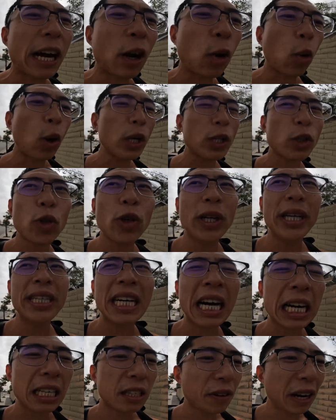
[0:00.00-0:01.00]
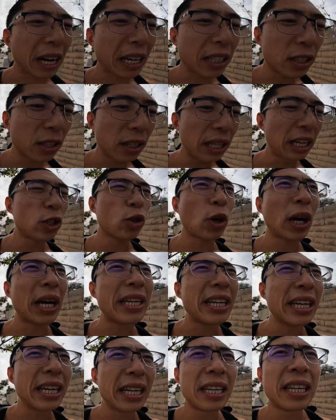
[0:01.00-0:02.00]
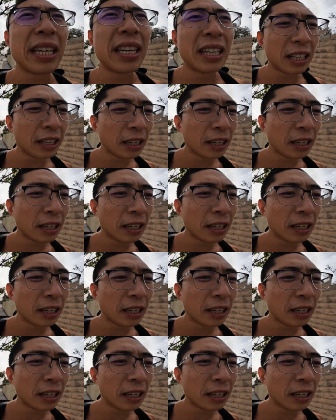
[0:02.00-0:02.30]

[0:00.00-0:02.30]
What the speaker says: a quadrillion times faster than trying to